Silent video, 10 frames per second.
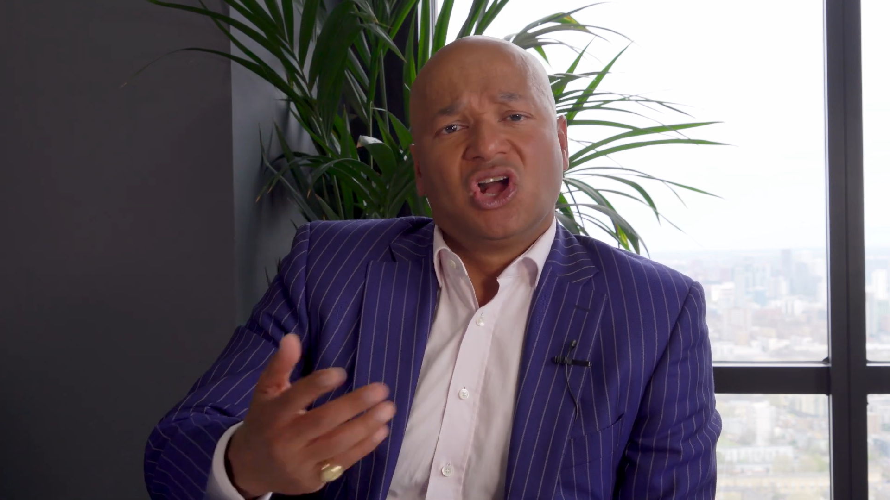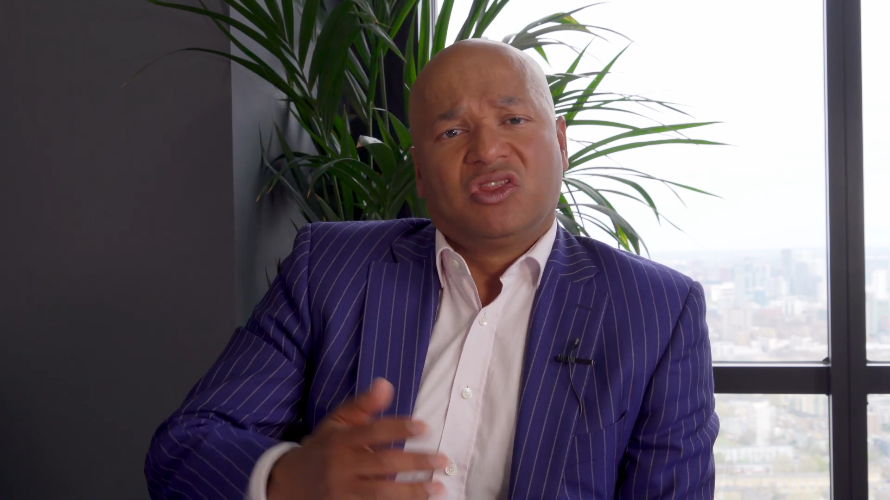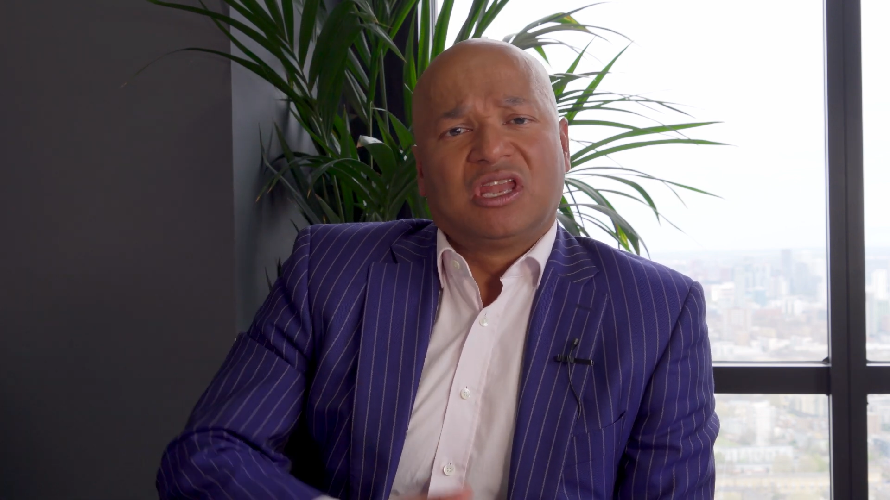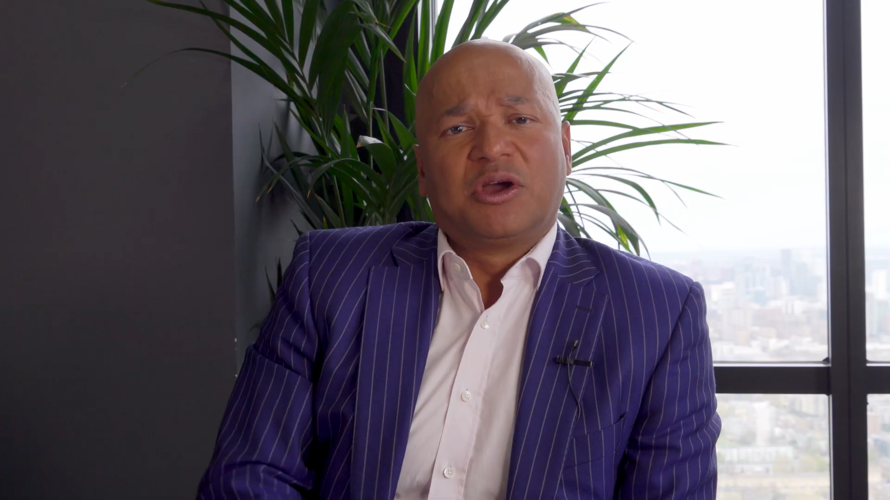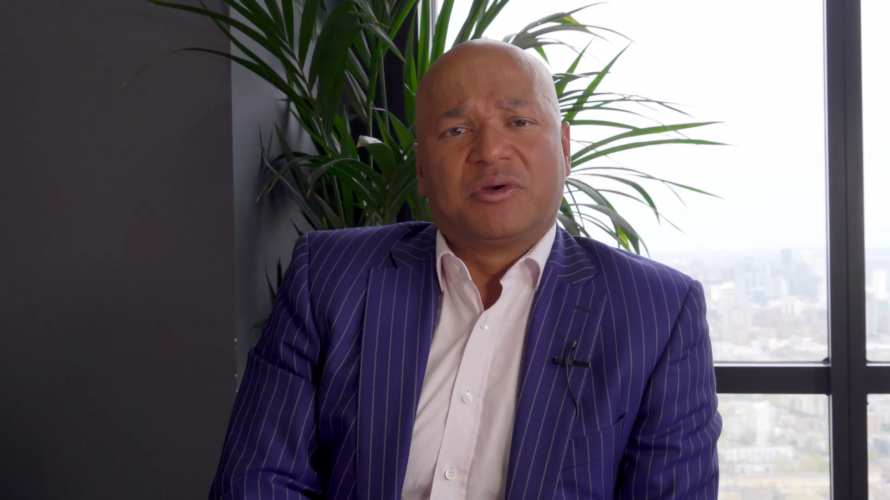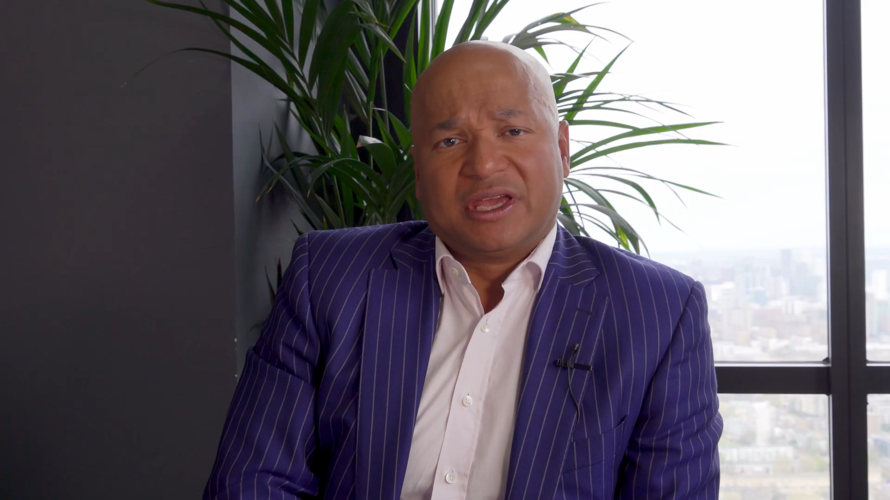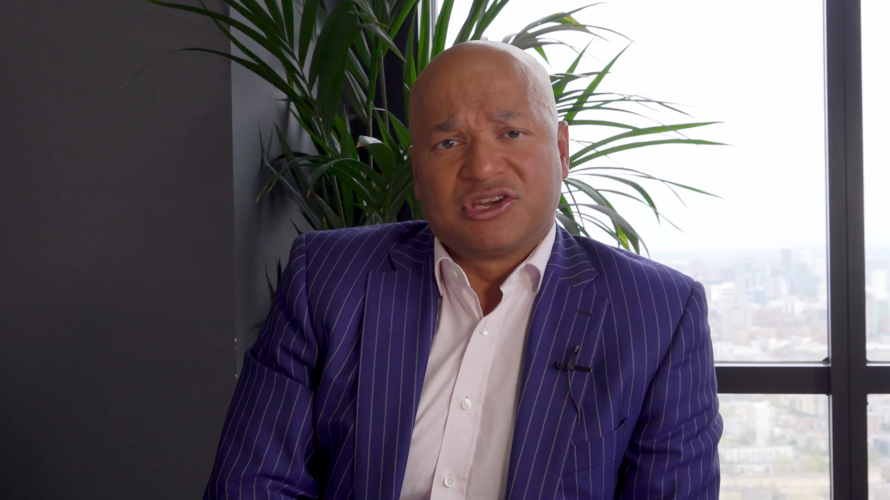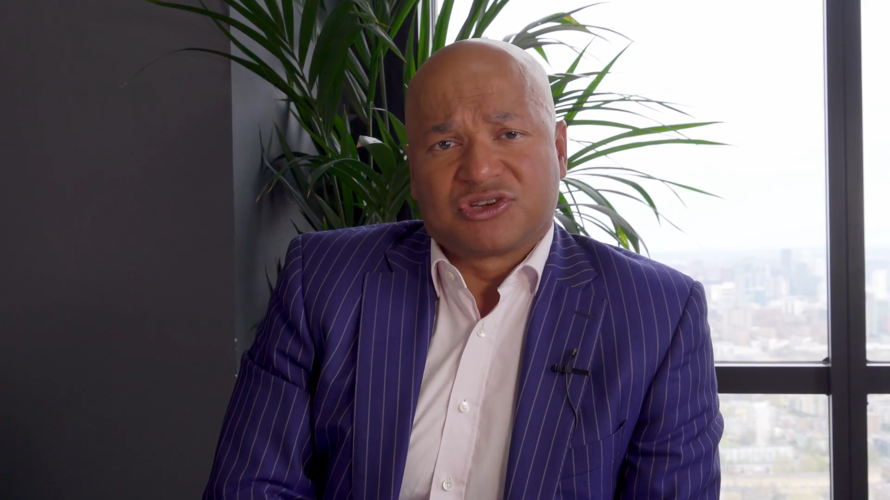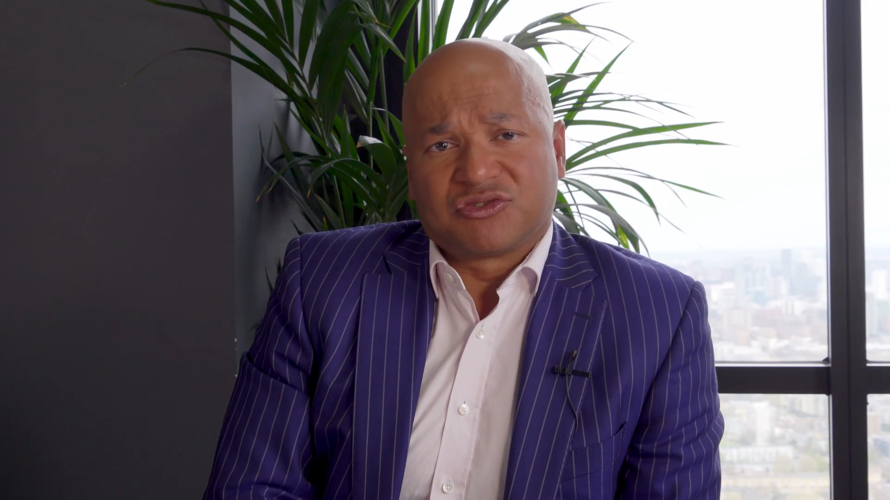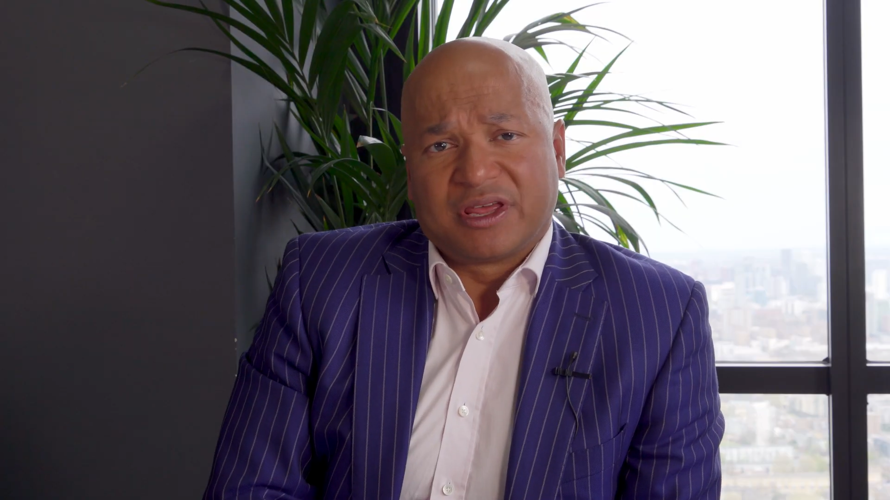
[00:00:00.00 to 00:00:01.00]
the lower the
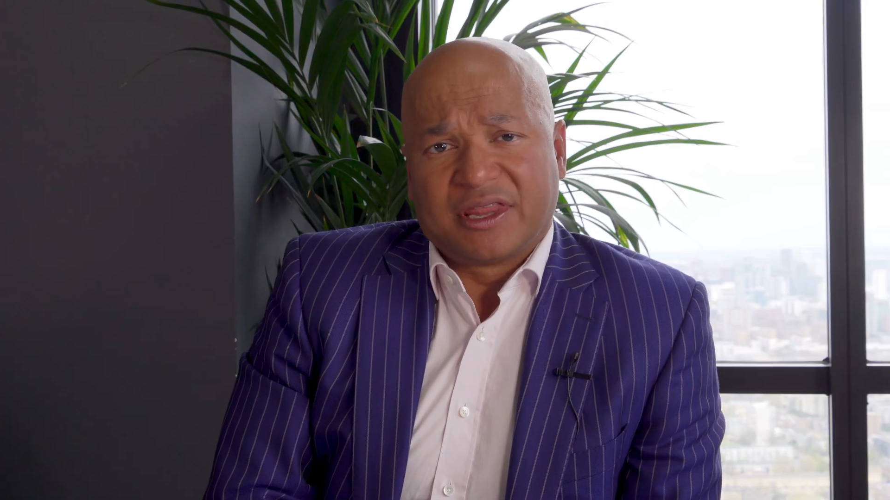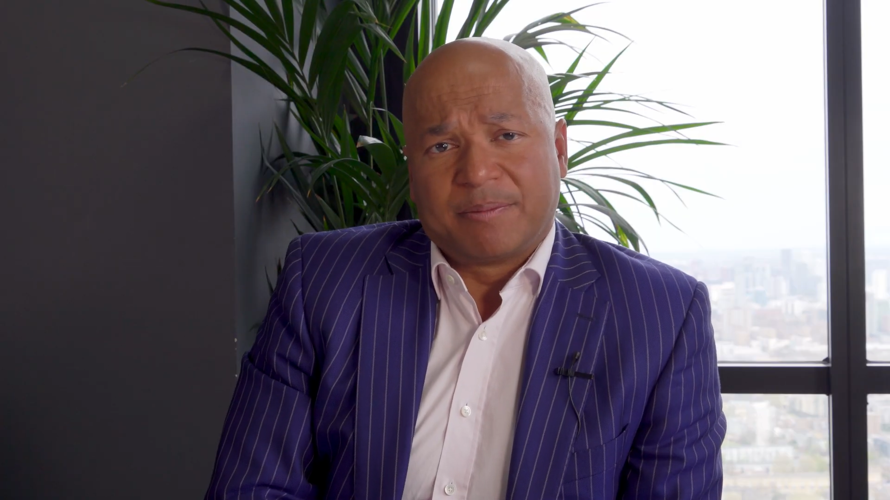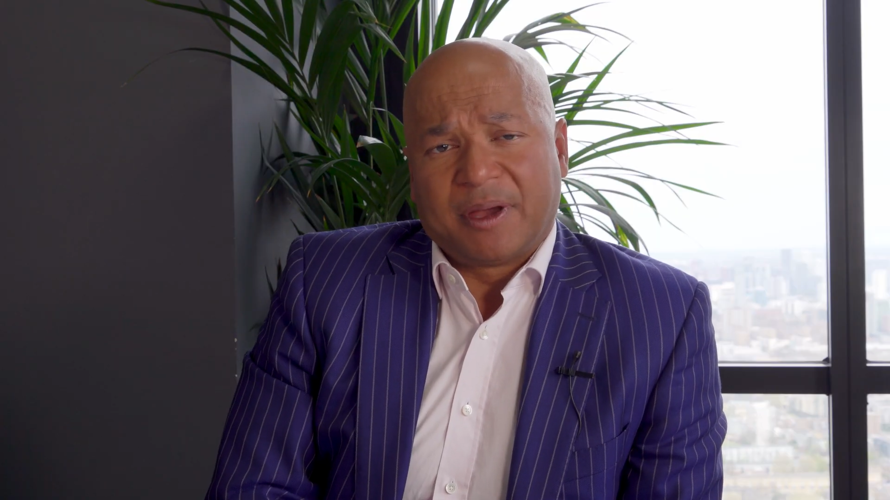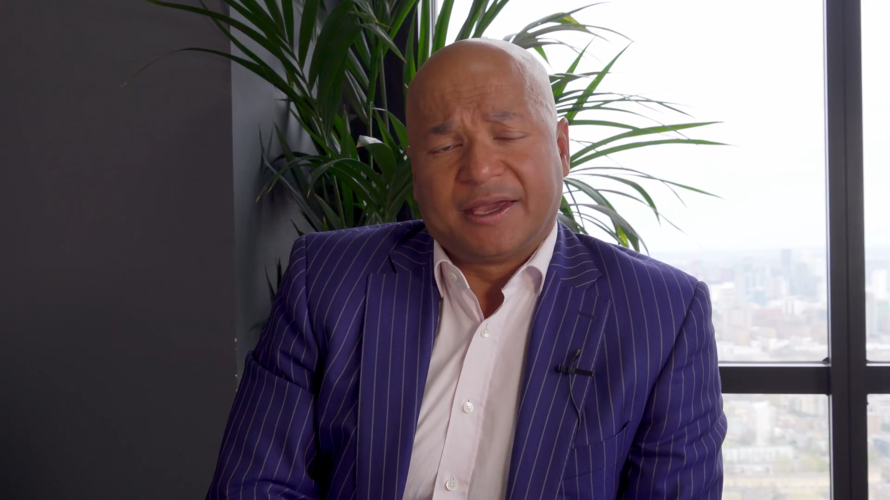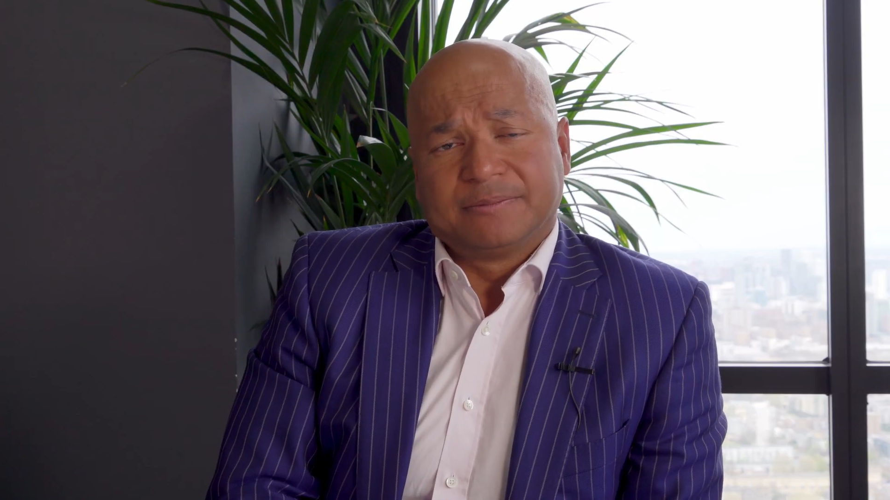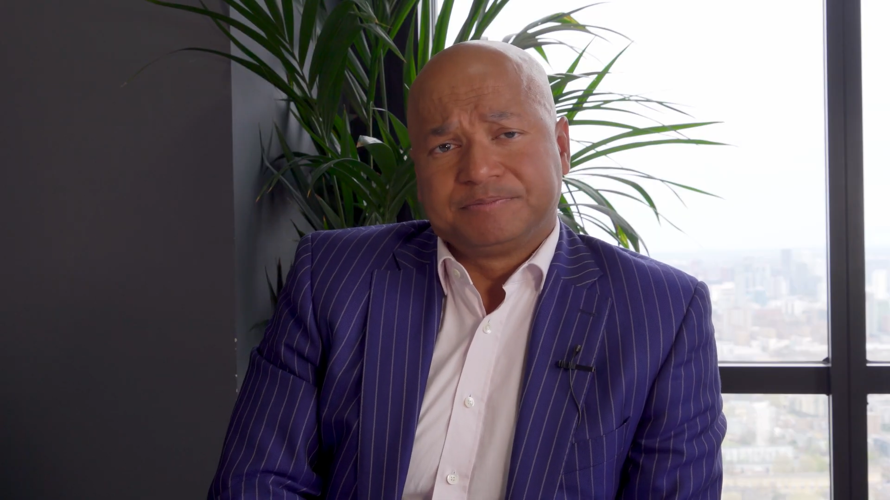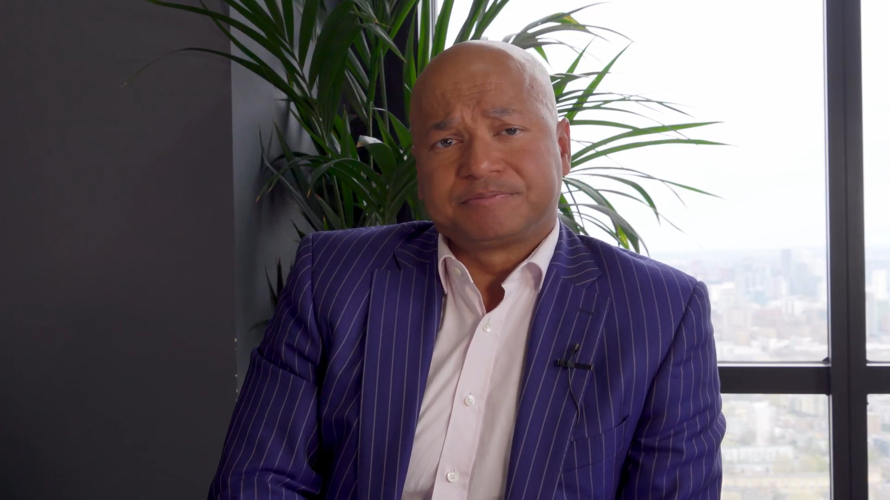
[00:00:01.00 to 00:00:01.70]
interest rate they pay.